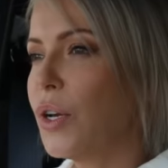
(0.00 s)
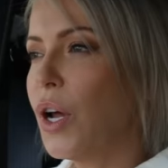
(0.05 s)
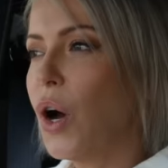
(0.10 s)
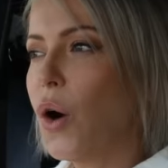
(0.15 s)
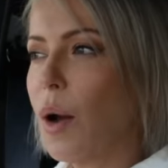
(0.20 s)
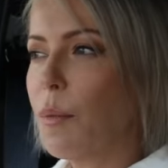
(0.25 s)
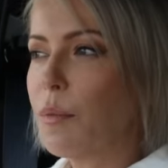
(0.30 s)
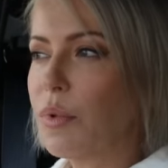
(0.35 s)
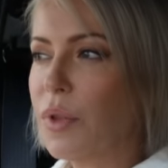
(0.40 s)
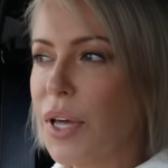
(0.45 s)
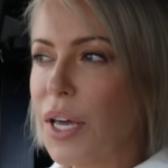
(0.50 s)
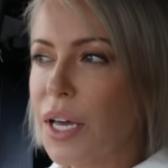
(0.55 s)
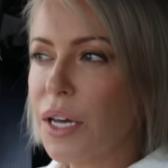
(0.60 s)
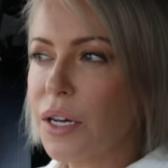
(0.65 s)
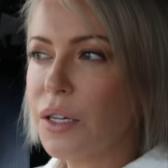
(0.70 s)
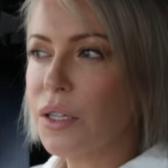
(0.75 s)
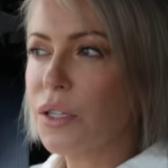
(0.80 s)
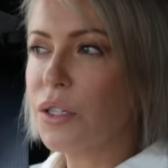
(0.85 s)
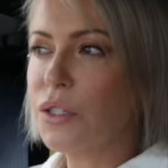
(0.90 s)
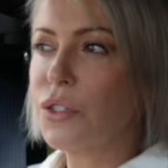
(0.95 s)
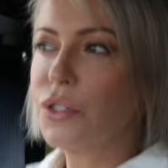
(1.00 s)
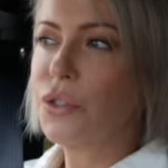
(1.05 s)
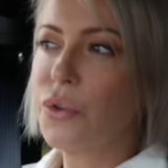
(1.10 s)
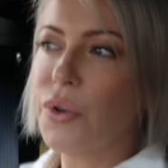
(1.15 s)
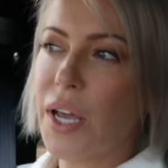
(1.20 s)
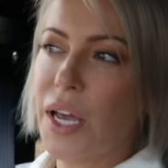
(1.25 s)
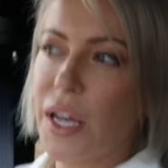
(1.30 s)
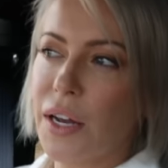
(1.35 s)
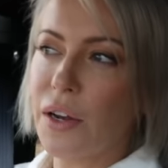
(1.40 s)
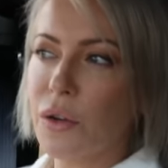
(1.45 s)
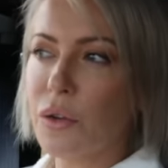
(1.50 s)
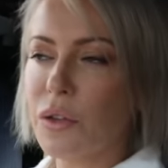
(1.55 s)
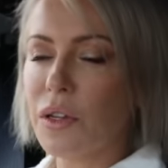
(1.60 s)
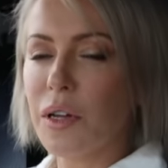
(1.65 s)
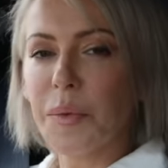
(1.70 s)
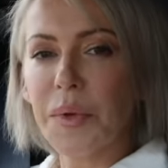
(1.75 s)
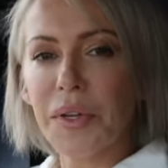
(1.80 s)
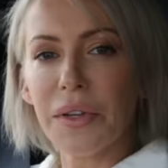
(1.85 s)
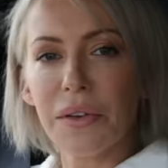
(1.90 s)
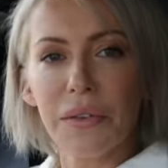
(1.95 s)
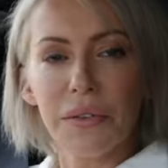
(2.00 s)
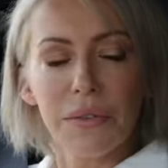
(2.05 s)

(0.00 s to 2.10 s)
no, I'm playing a 2K No Limit.